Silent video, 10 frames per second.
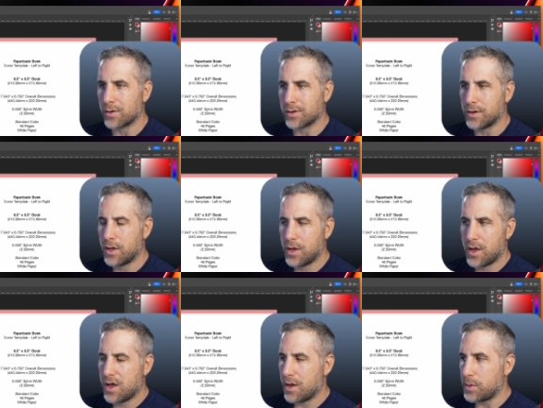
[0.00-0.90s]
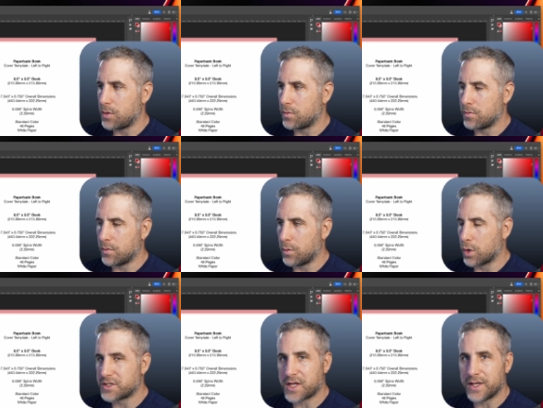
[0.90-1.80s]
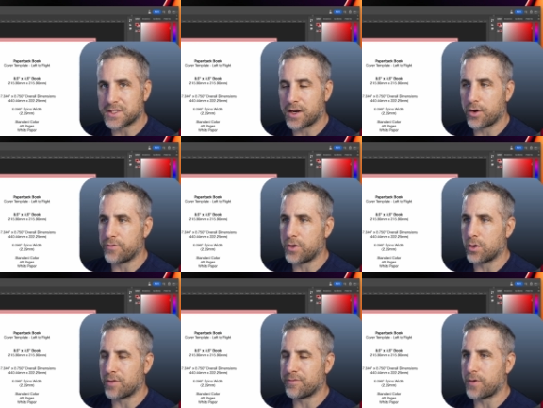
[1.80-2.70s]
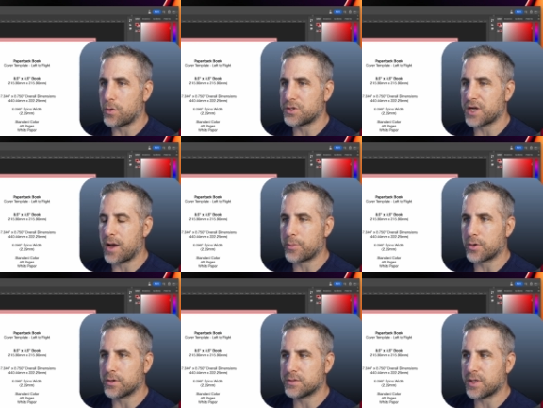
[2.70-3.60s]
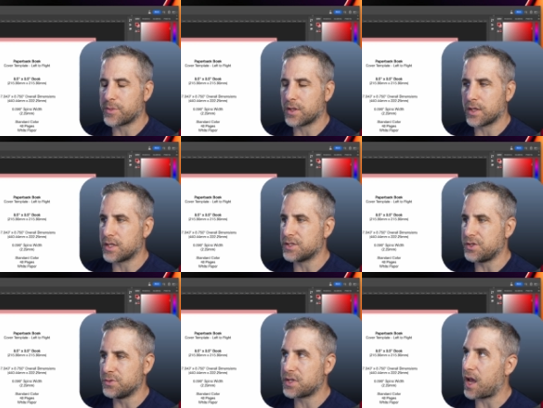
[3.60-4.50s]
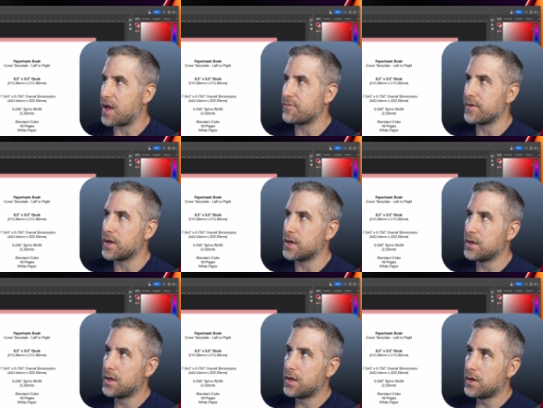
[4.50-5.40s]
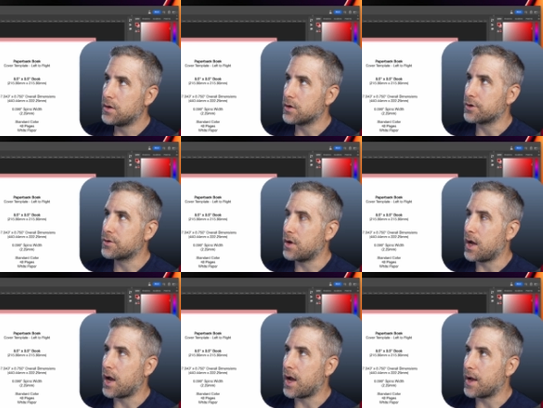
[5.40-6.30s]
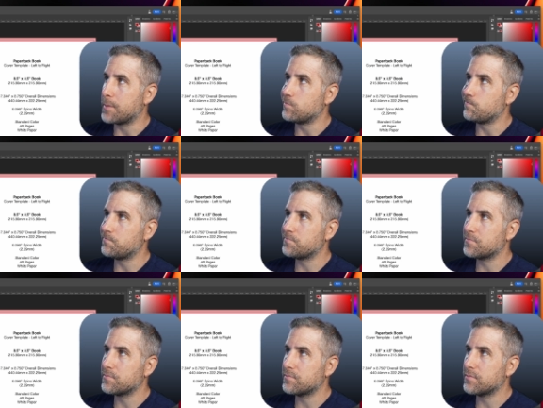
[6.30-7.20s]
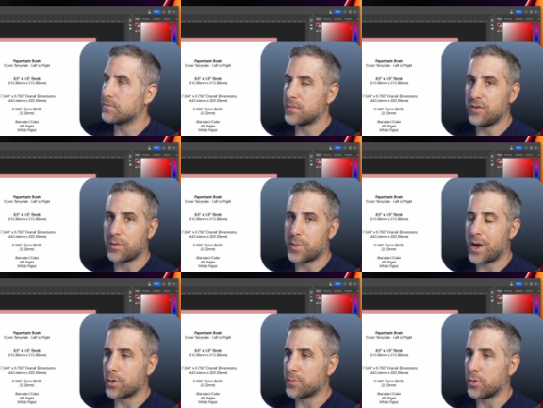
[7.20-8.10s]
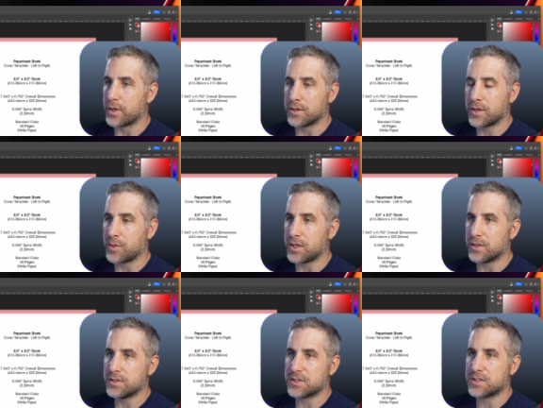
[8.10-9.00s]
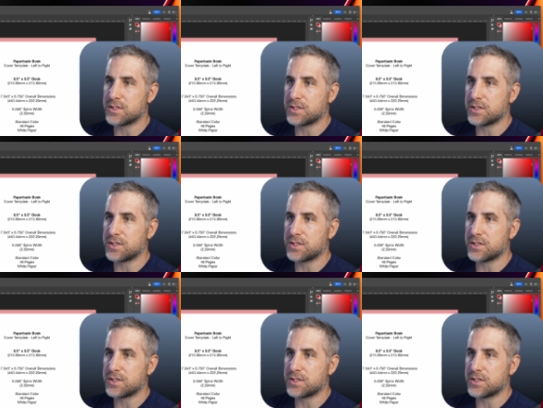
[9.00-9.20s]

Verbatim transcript: or, I mean, worst case scenario, if you don't have Photoshop or something like this, use Canva or um, even PowerPoint. I mean, just